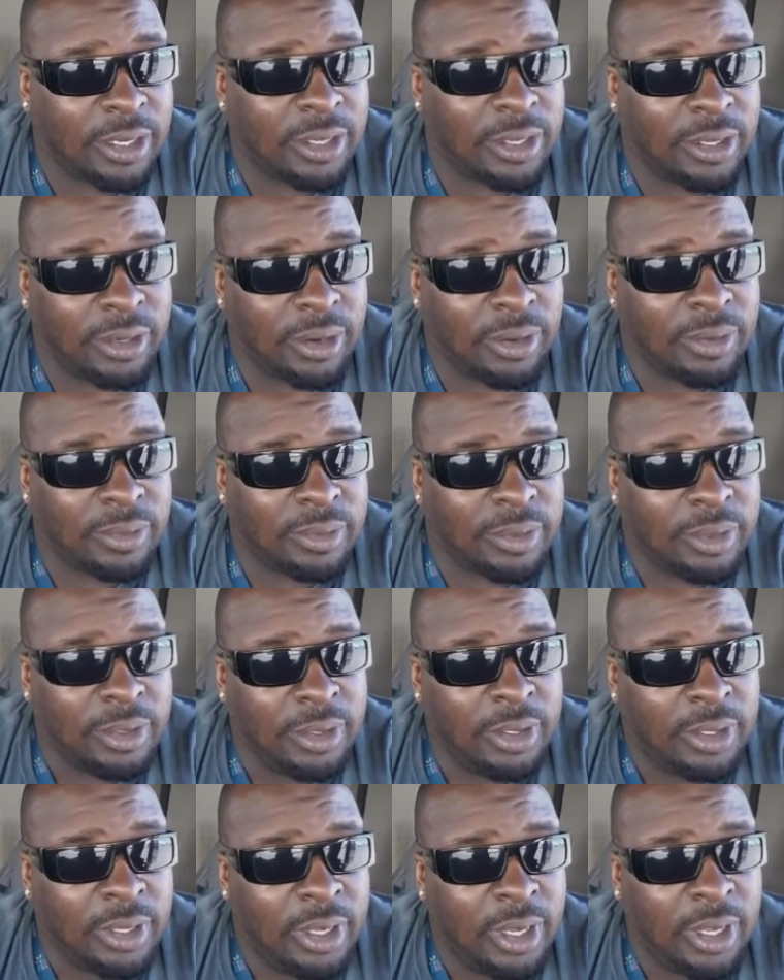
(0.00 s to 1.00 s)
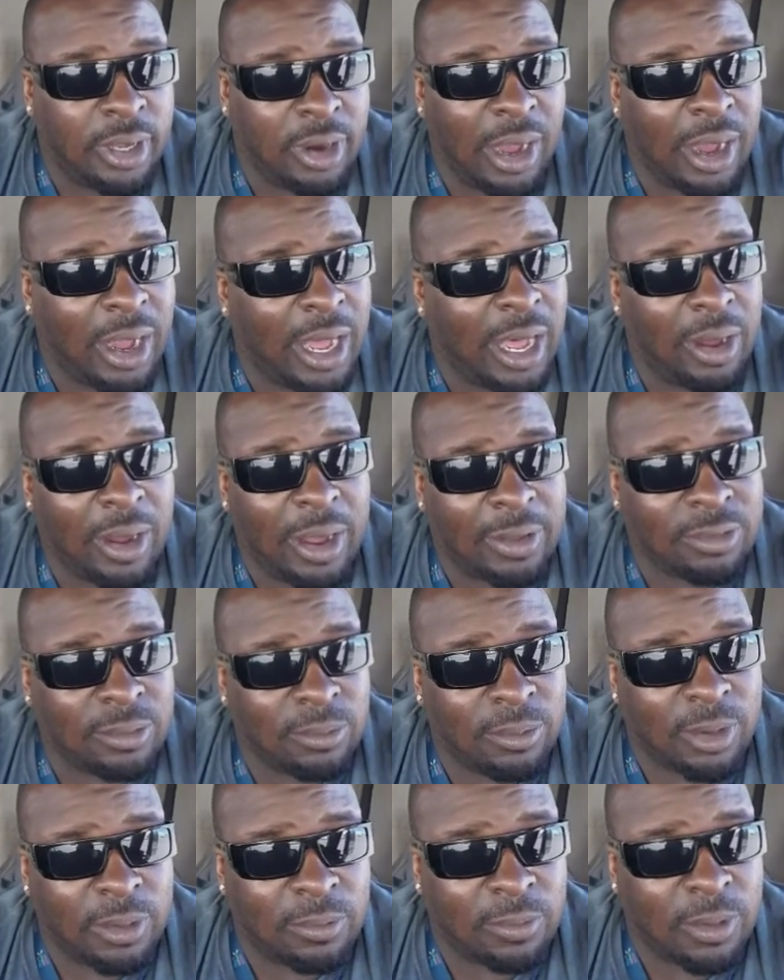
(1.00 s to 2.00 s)
it. I don't have to
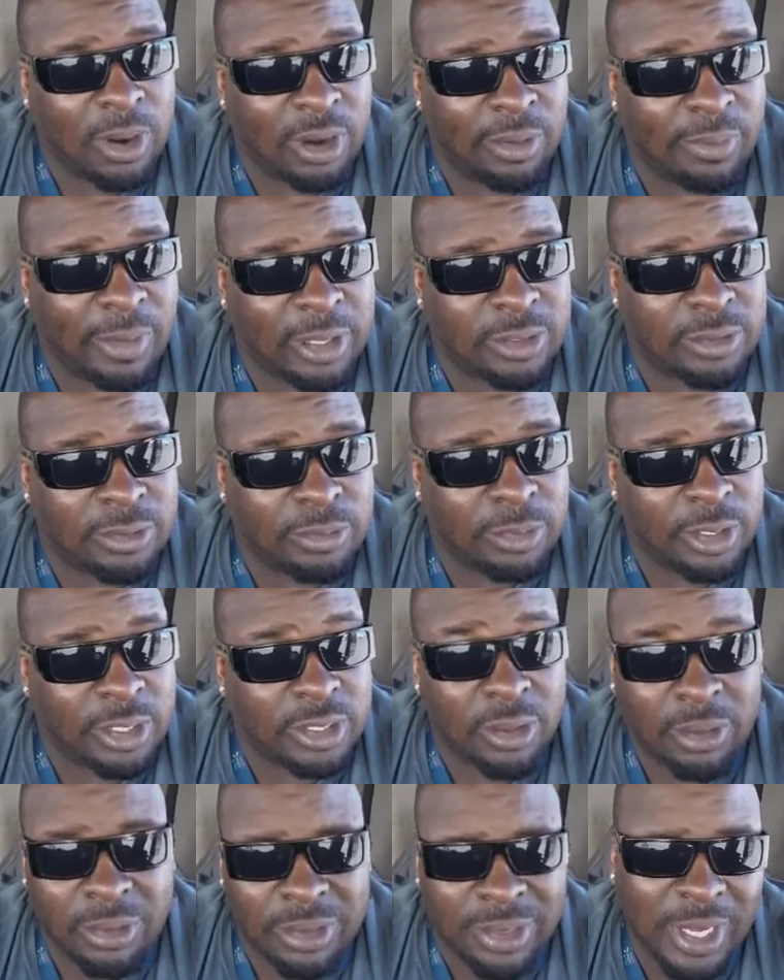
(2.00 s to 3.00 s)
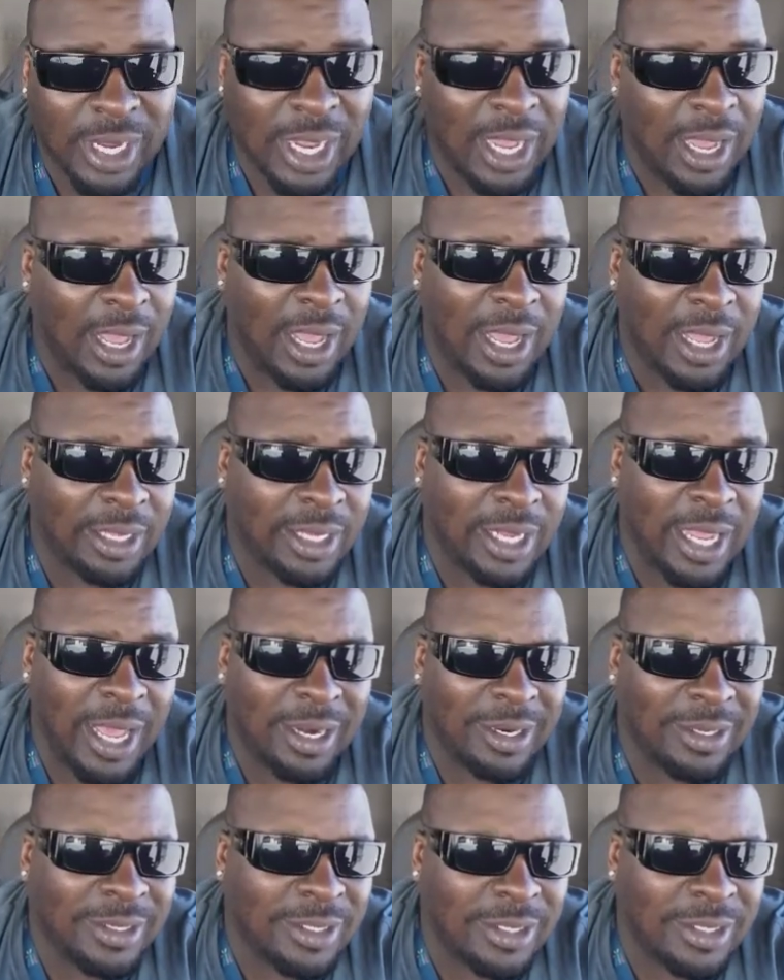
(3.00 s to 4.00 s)
really worry about too much. The only thing I
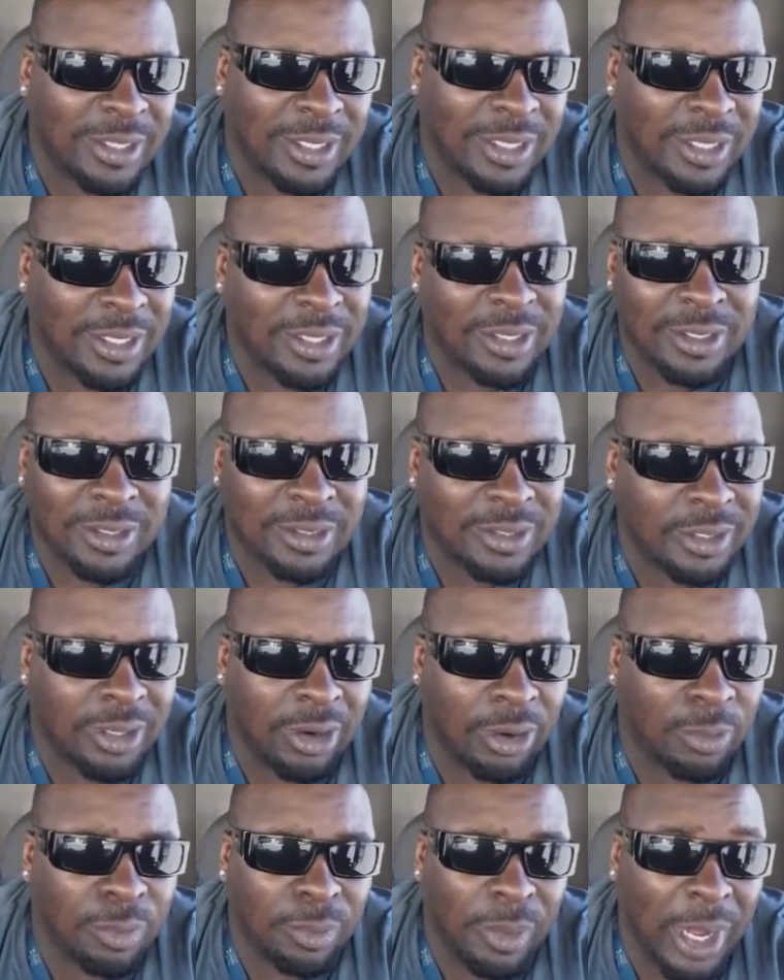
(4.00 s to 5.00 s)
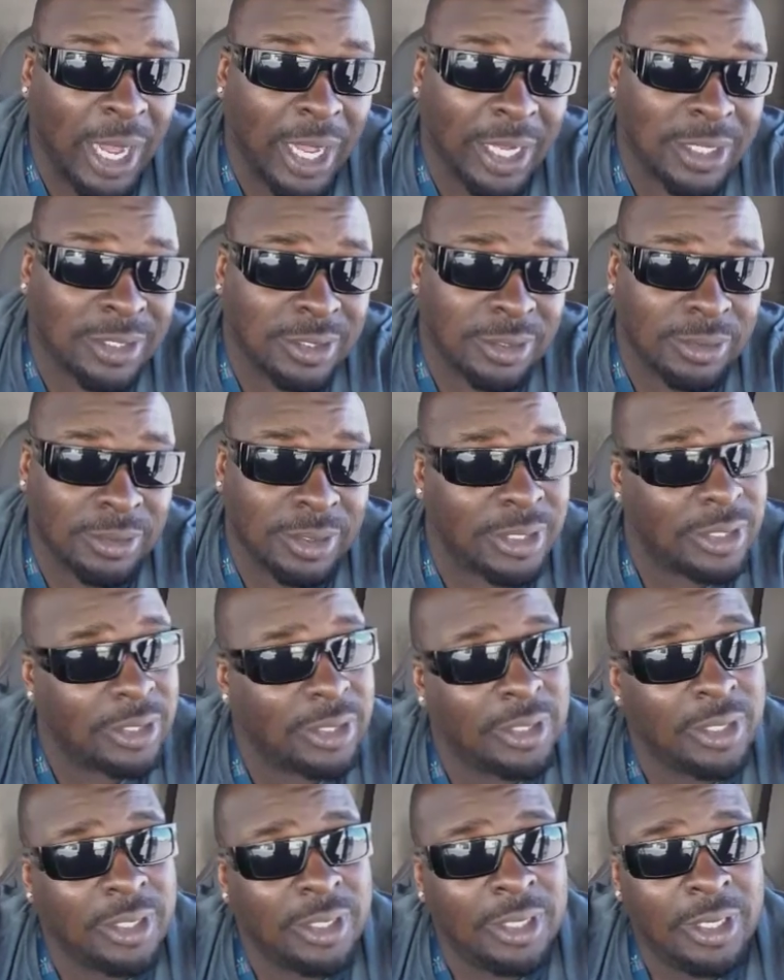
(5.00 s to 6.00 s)
kind of open my eyes to
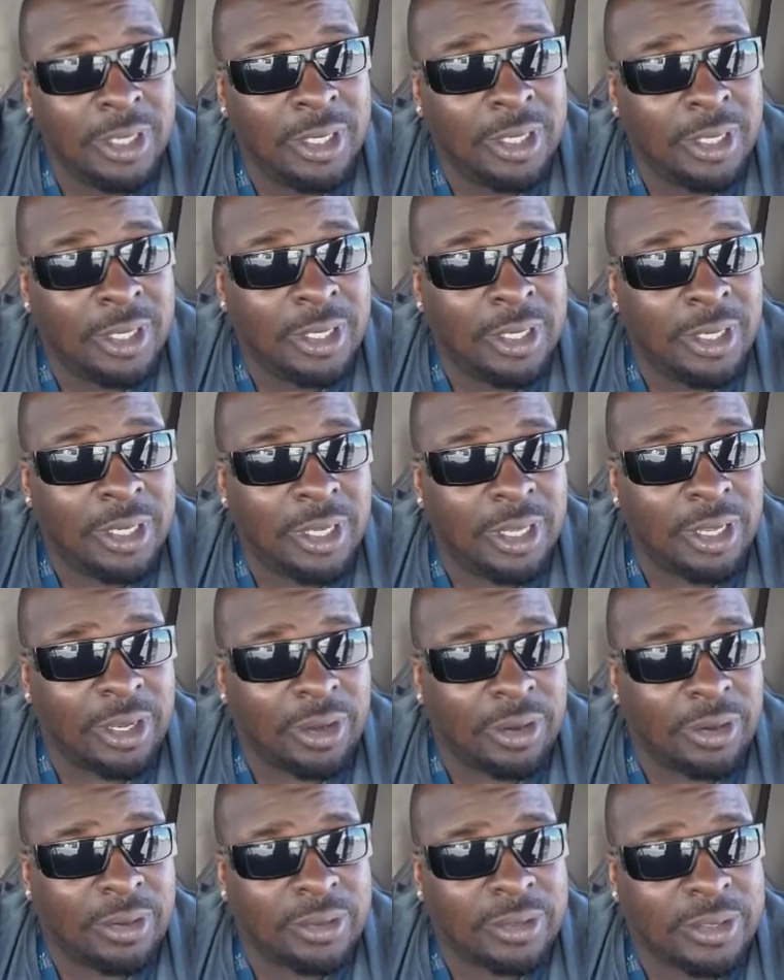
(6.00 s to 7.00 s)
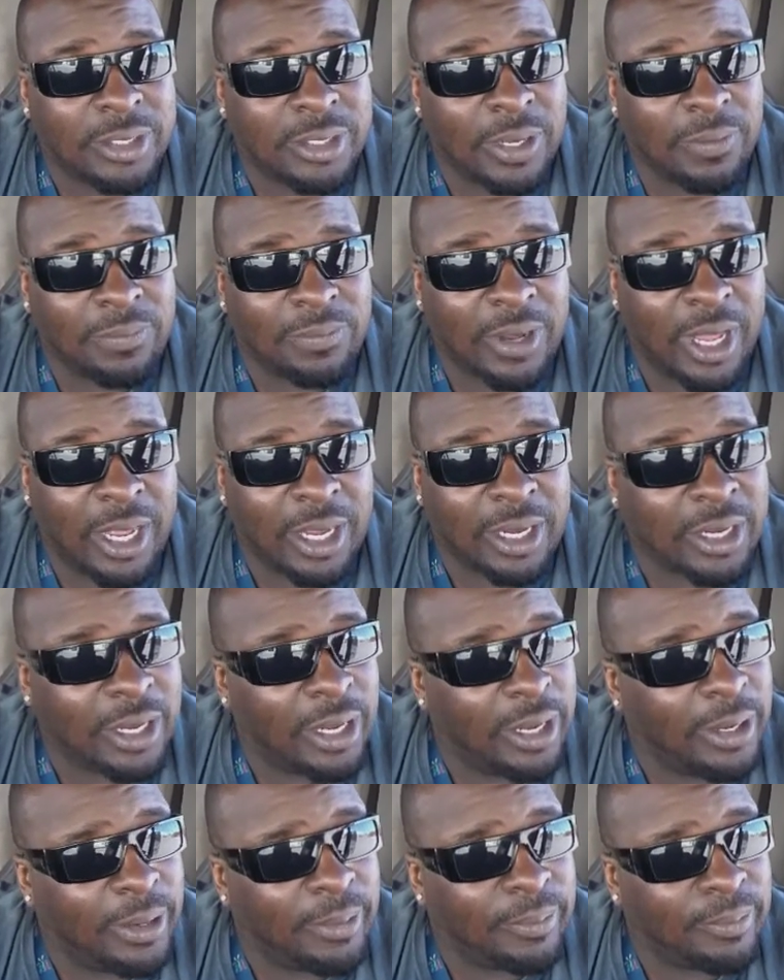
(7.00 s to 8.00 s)
is stuff like
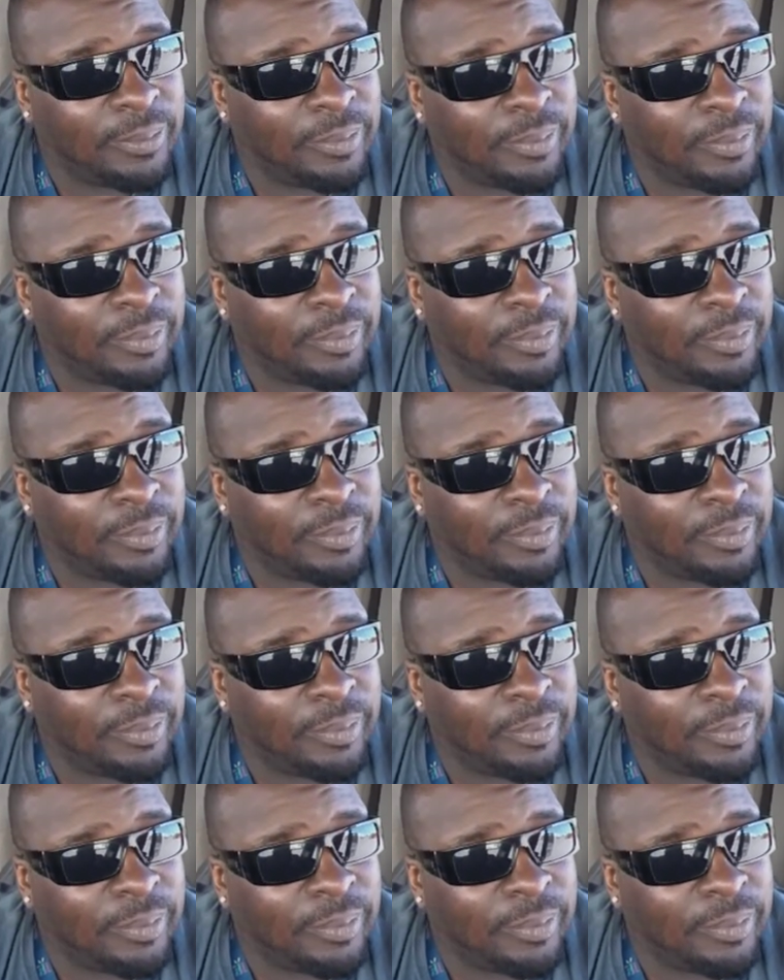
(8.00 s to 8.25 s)
when